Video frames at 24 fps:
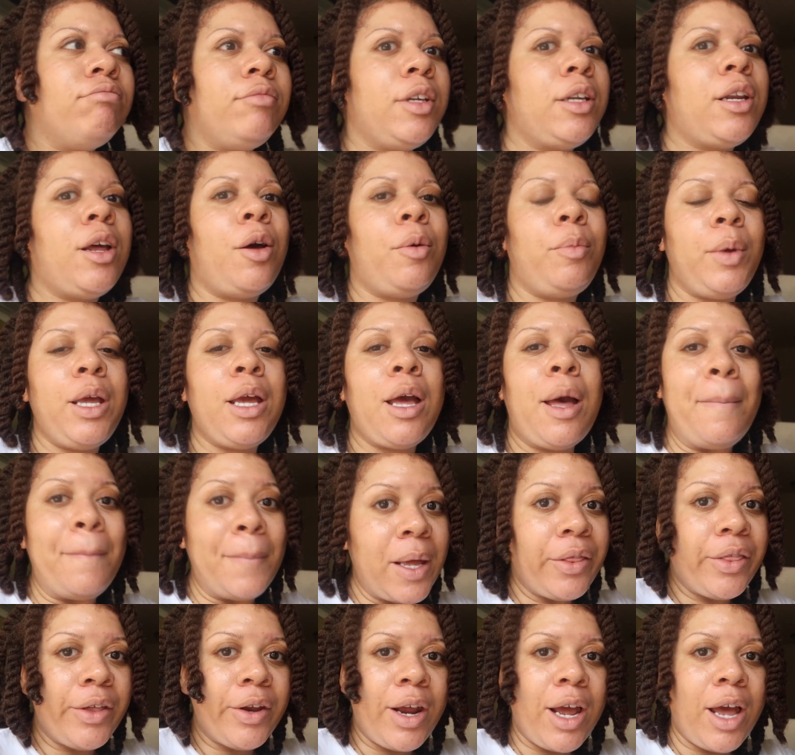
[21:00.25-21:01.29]
you know, being a
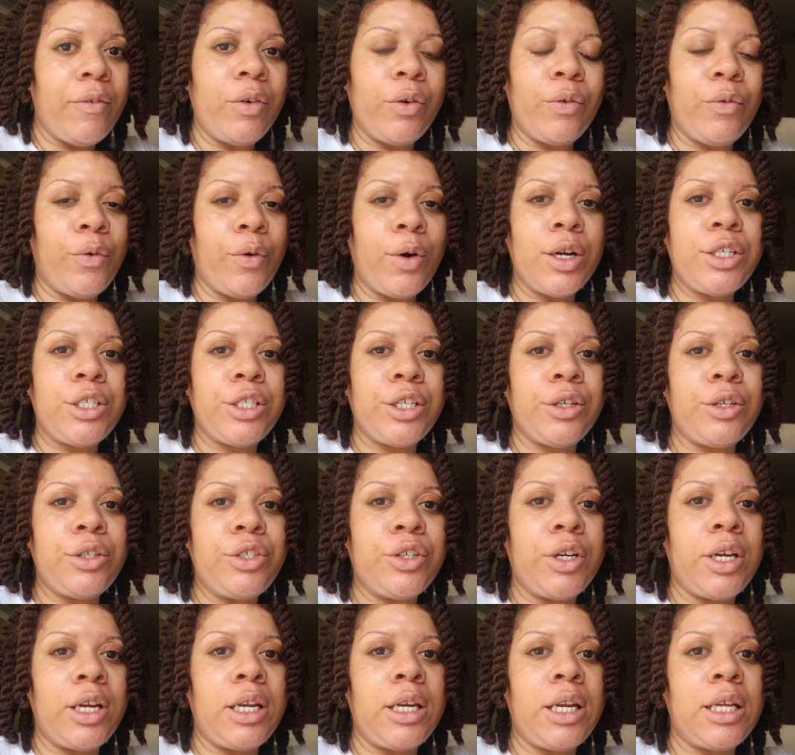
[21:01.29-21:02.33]
mother, having four
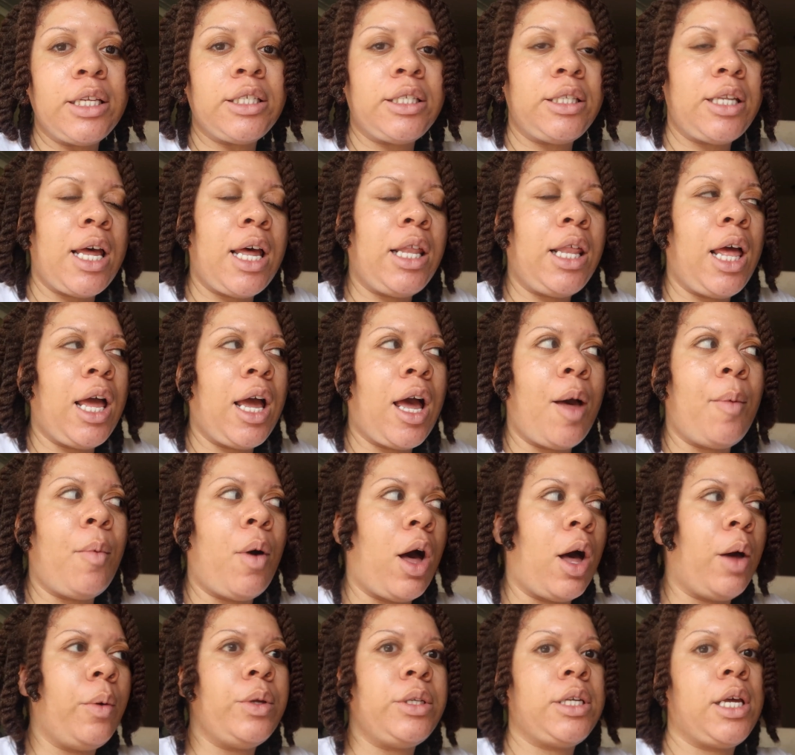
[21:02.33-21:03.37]
children, it's not like I'm
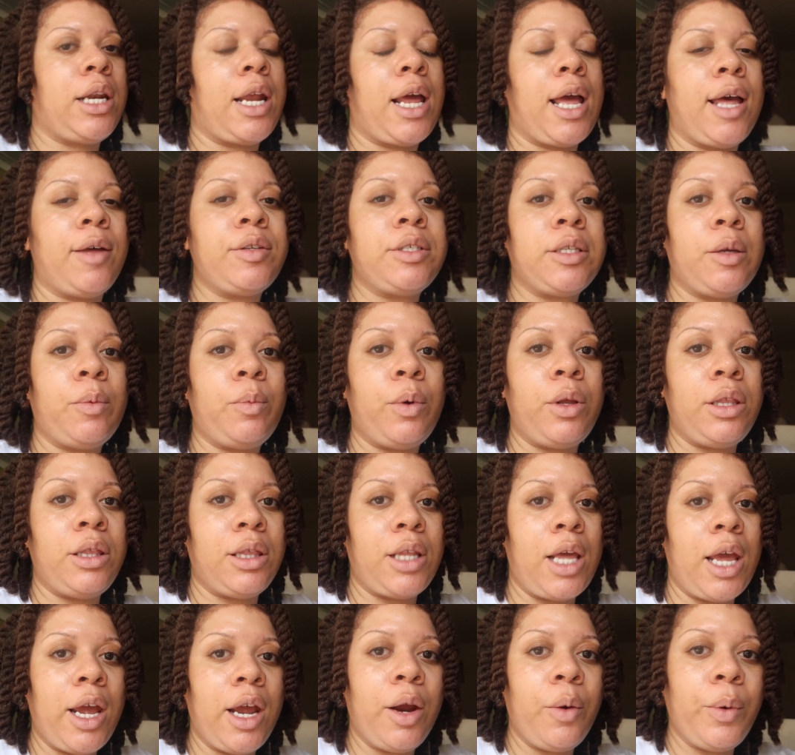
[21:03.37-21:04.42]
always gonna have
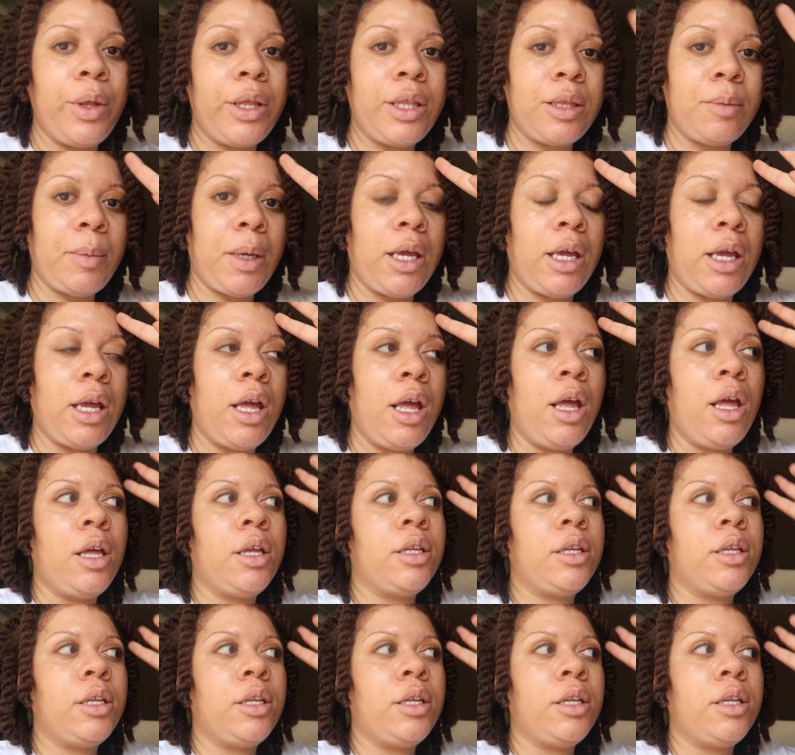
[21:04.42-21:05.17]
someone there with me.